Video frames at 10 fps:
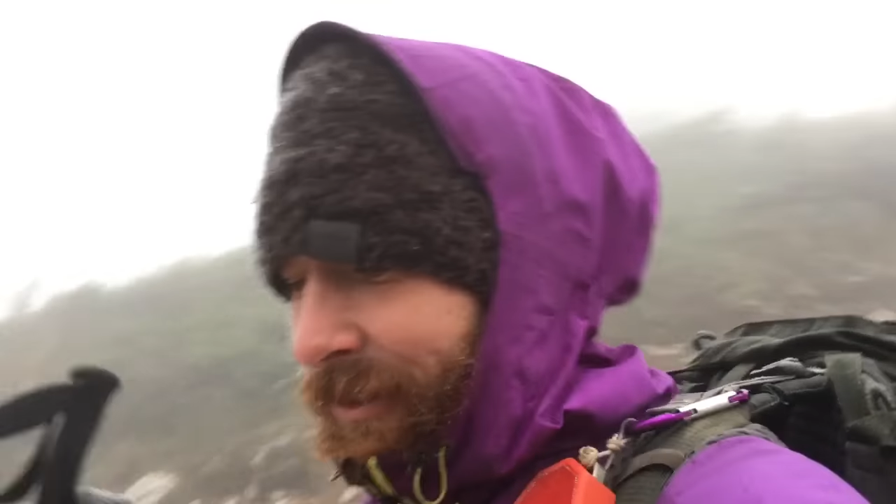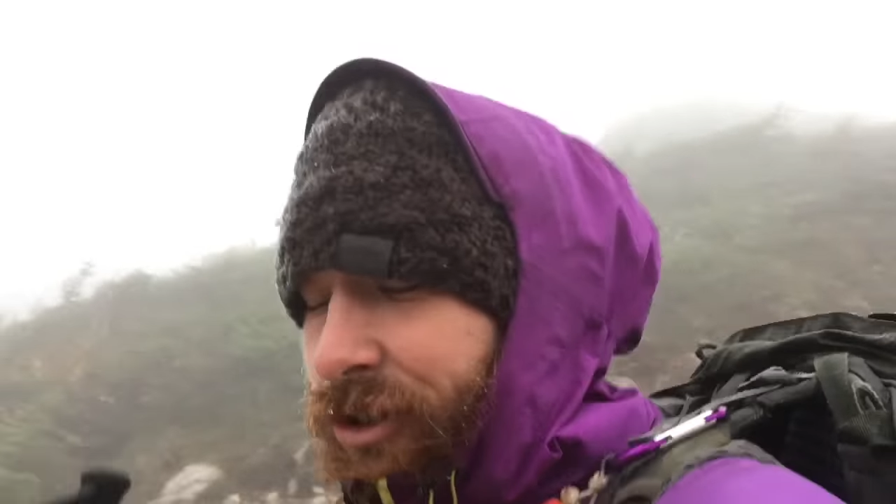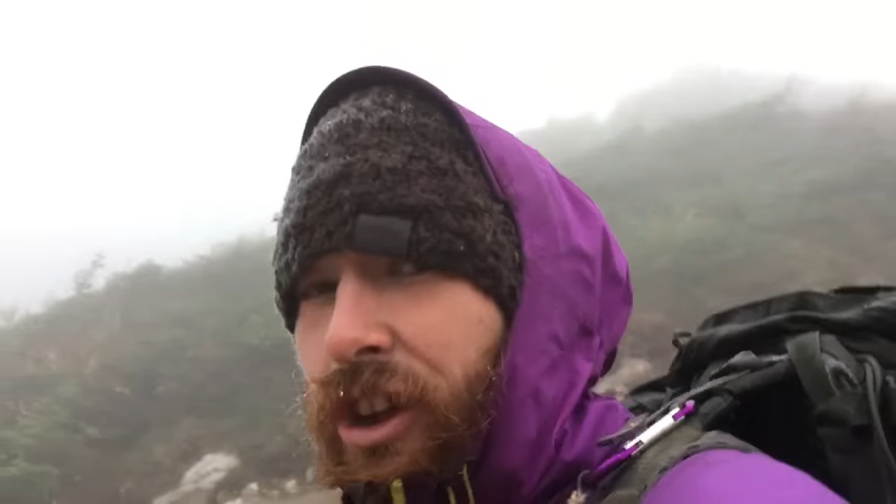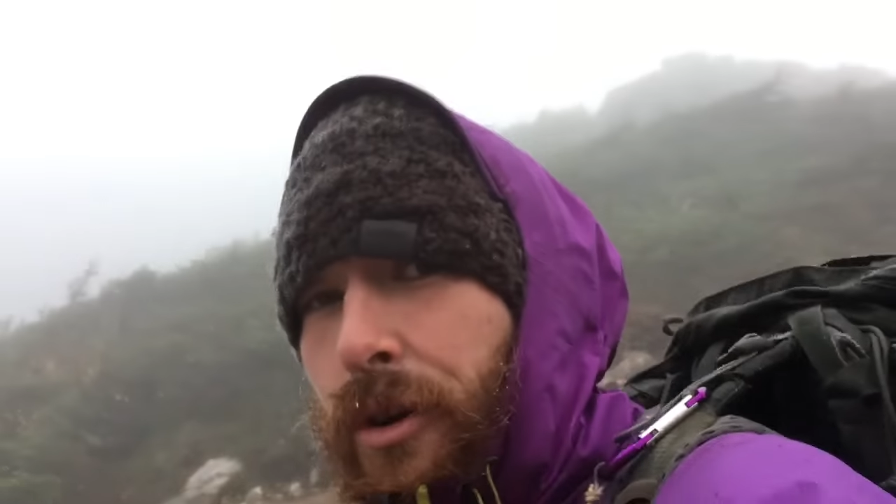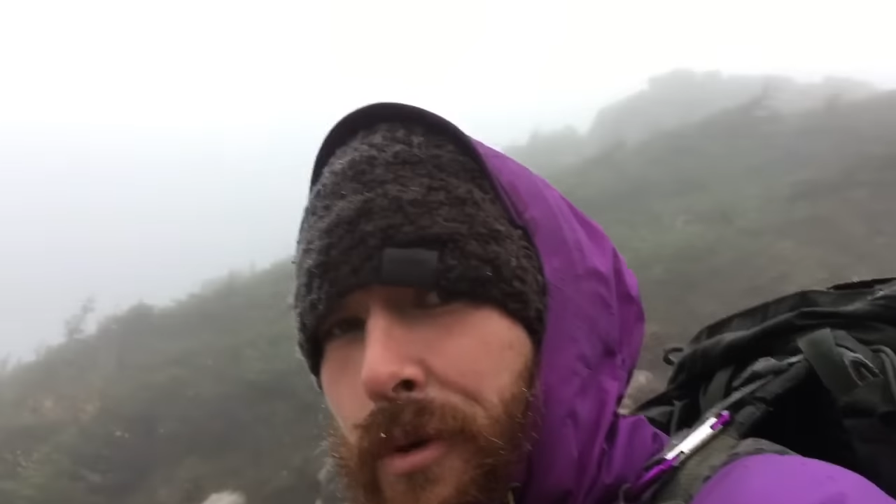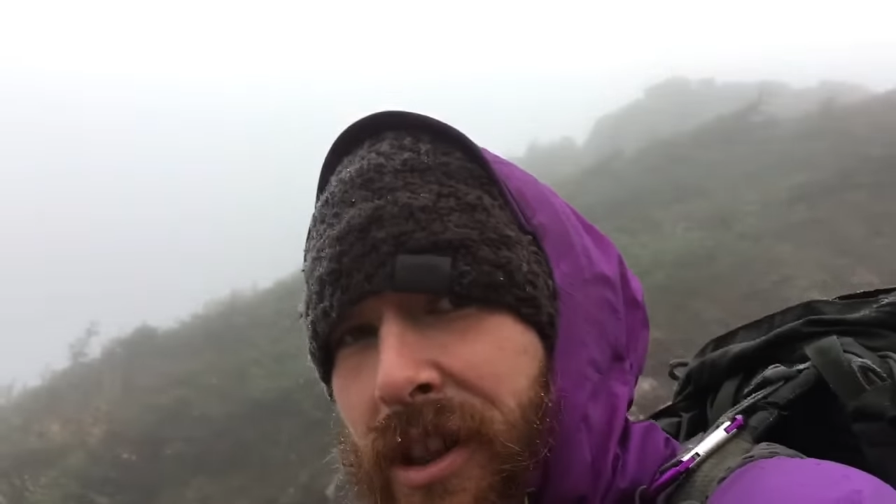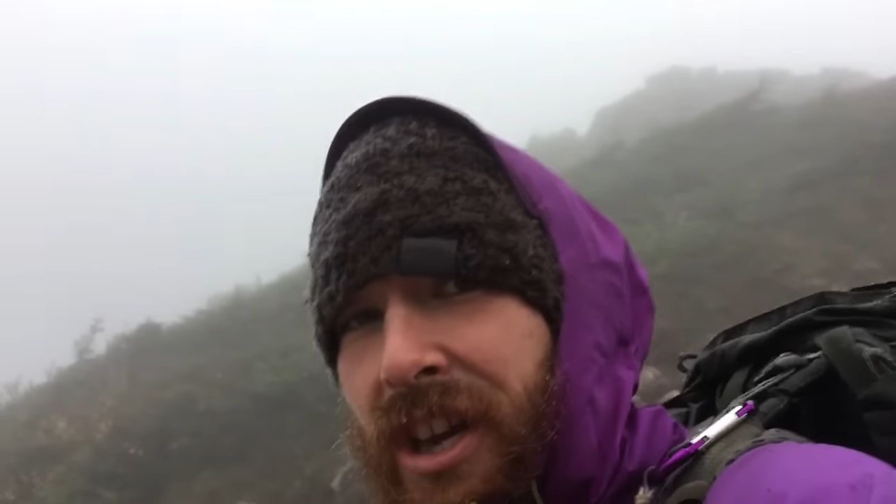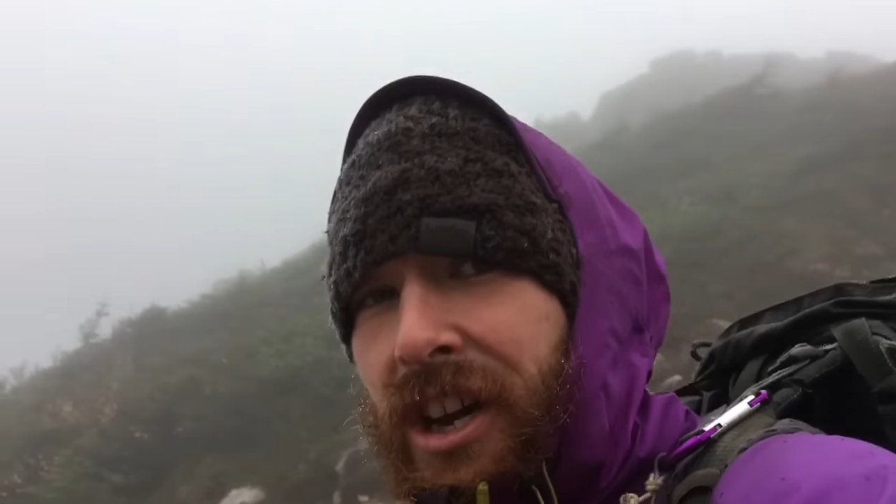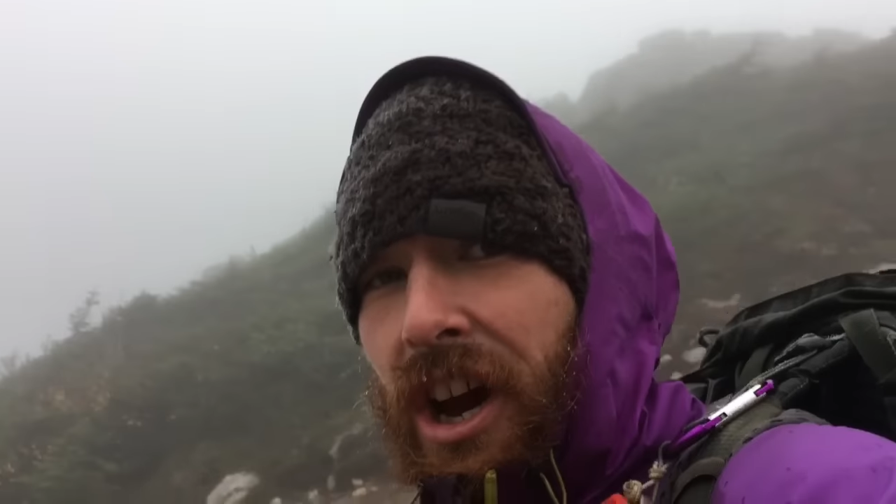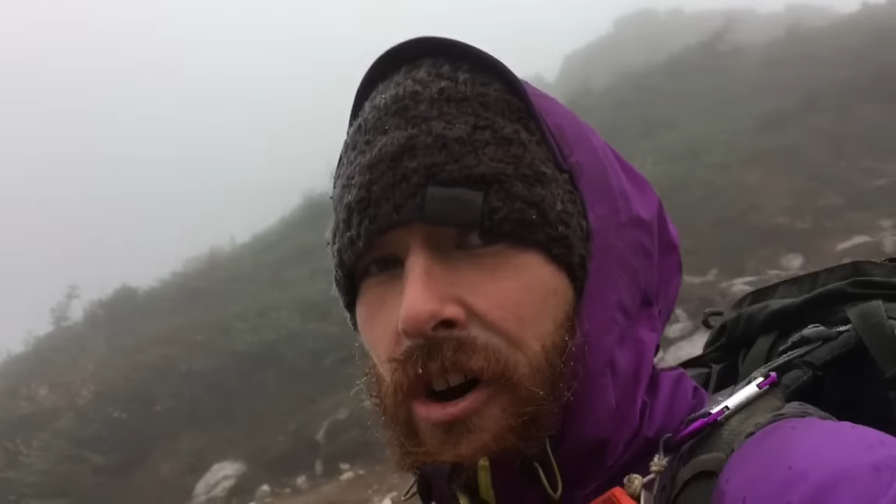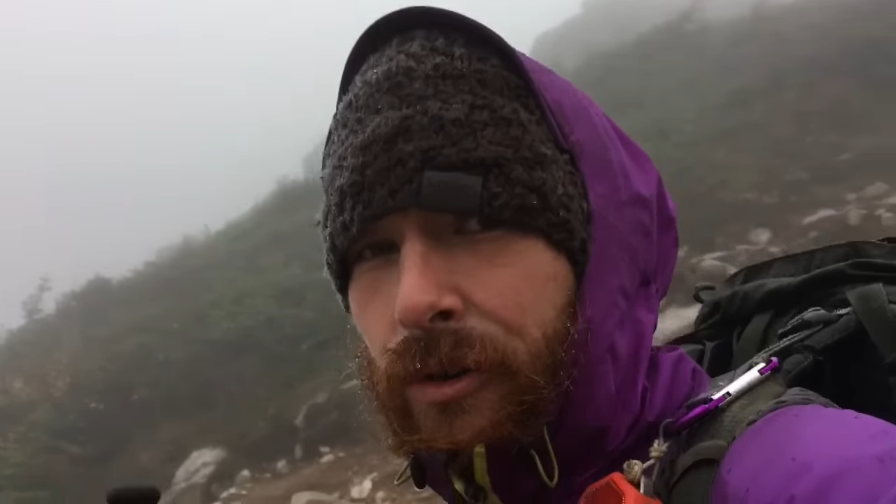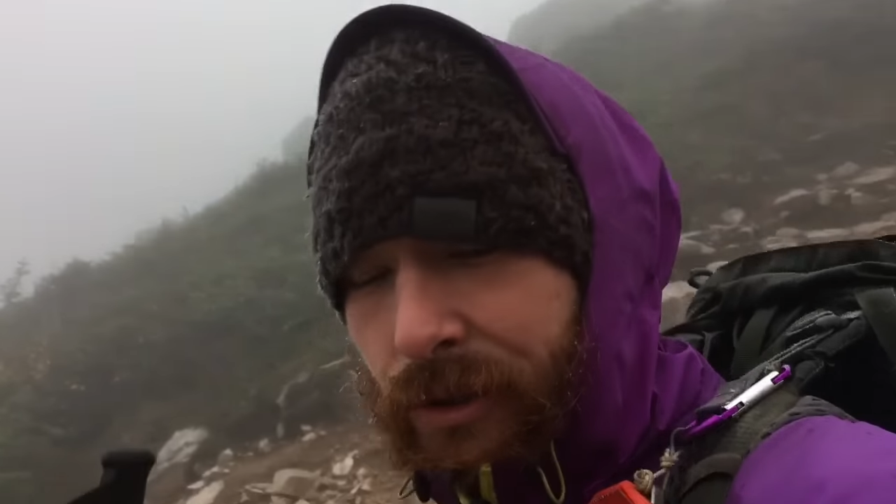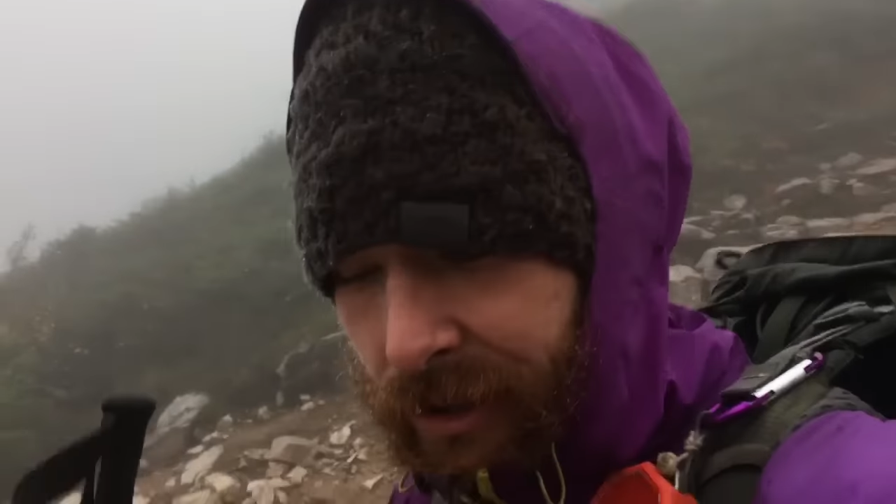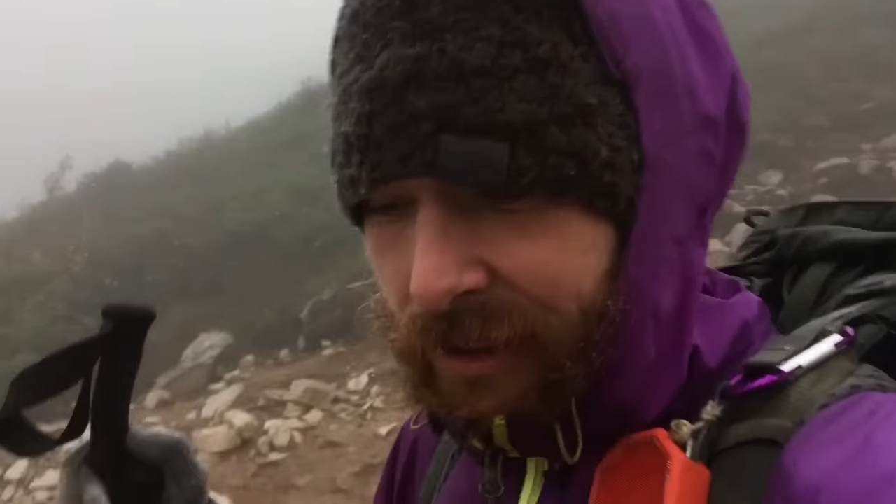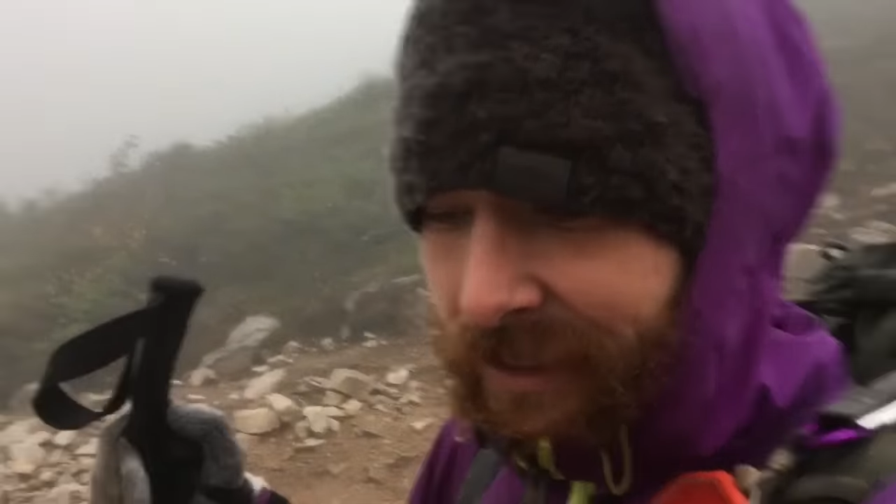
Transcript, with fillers: so windy and cold.